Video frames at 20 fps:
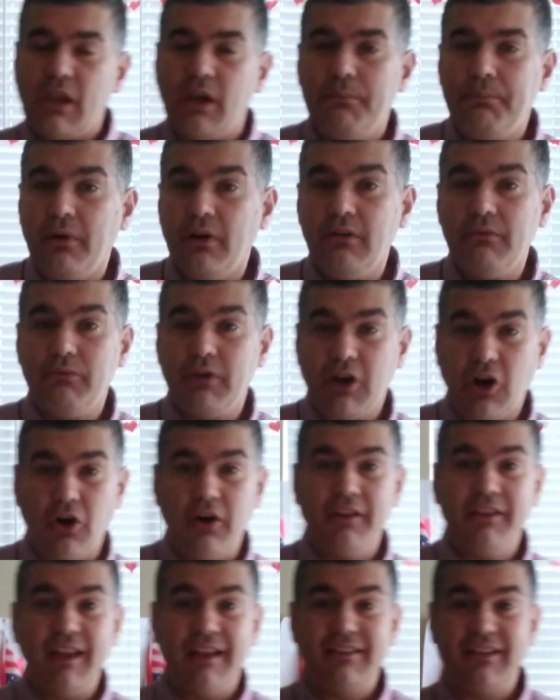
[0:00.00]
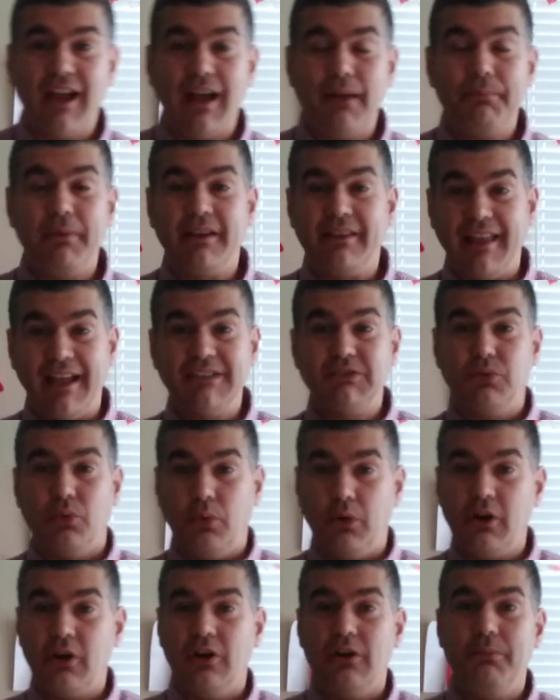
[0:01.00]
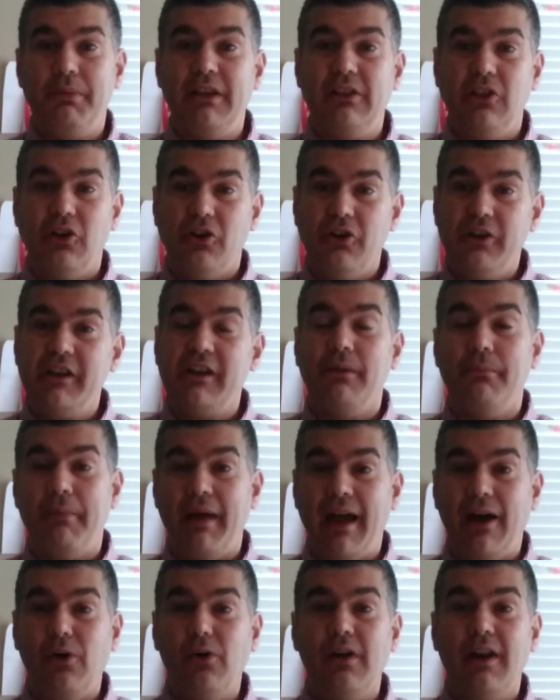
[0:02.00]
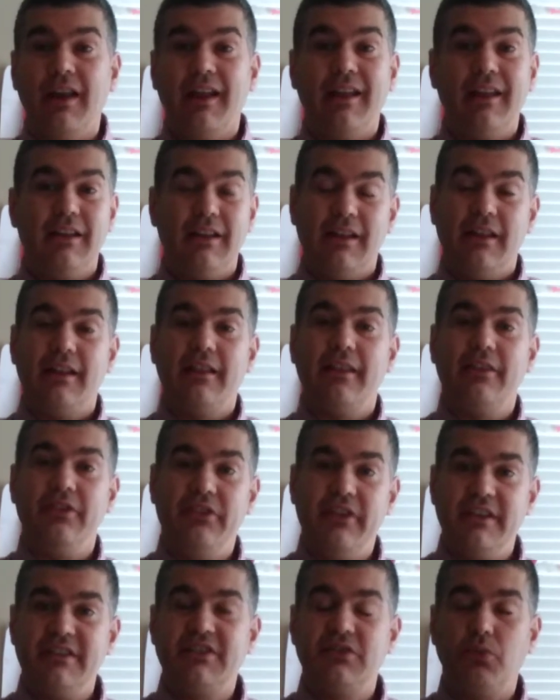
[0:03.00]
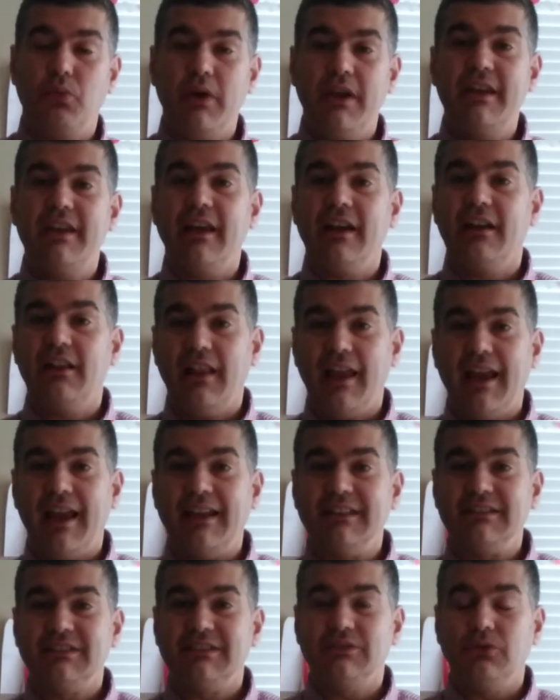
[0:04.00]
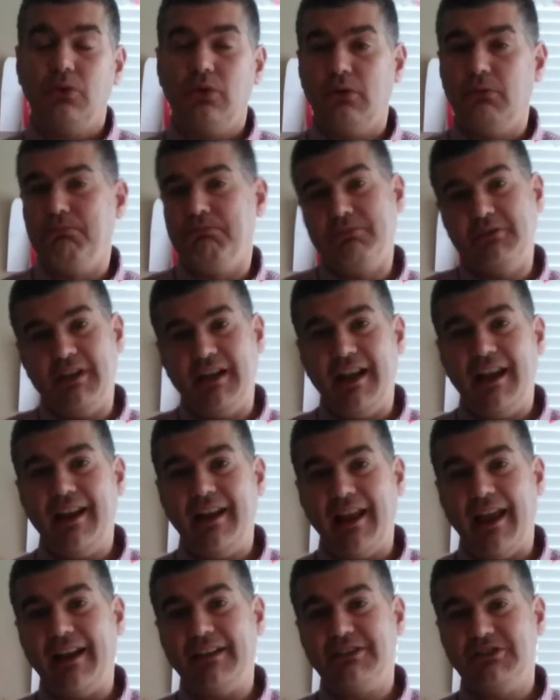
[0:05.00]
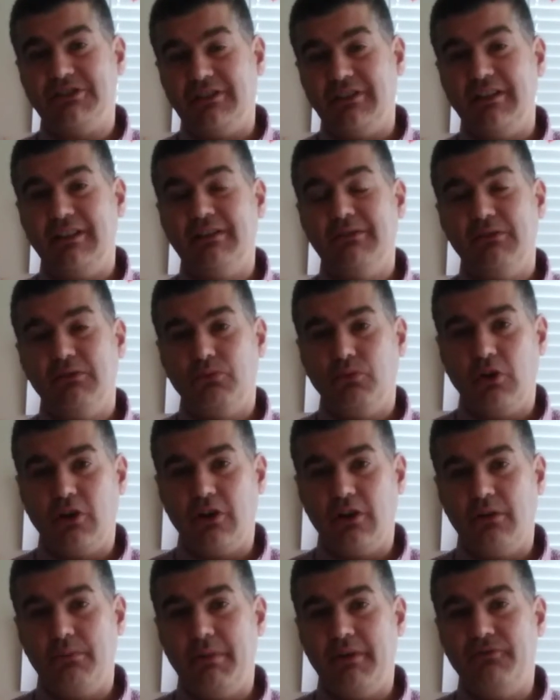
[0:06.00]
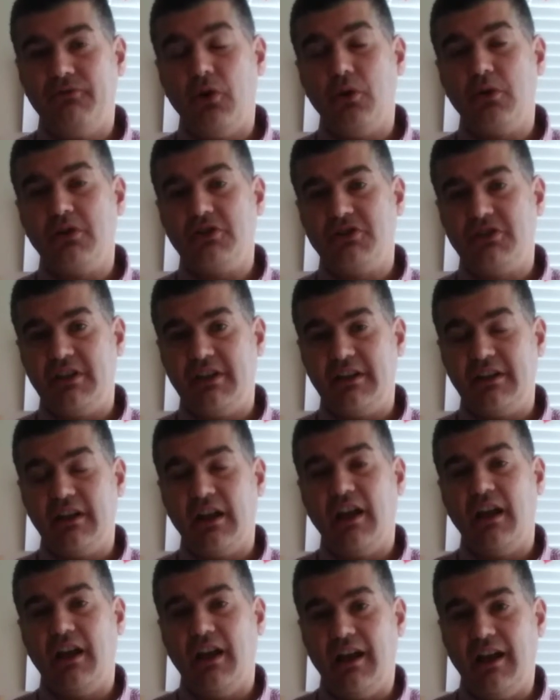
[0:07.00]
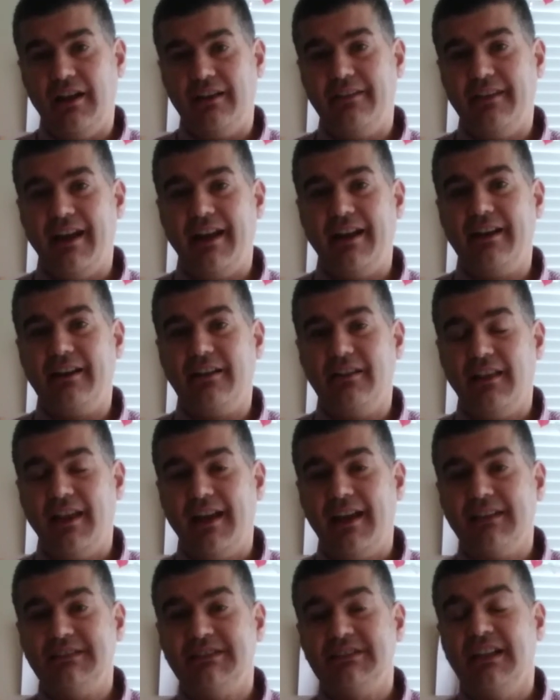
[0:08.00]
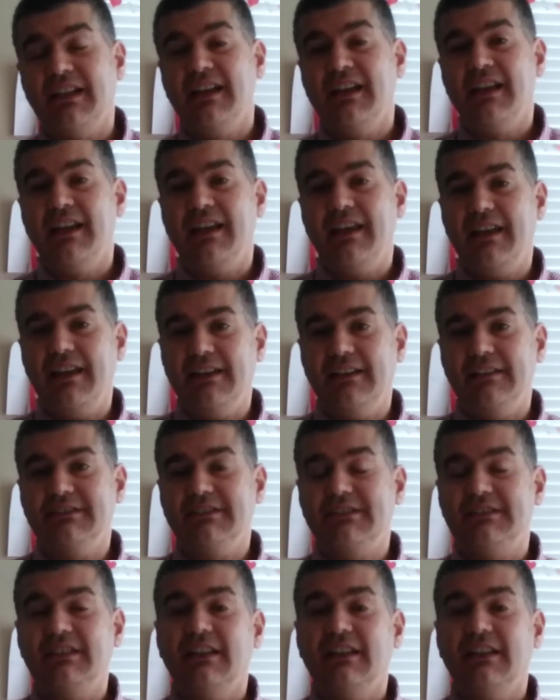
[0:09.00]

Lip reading: But regarding that topic, that's what we're going to be learning about this week in class, or today actually, we're going to be focusing on that in class, is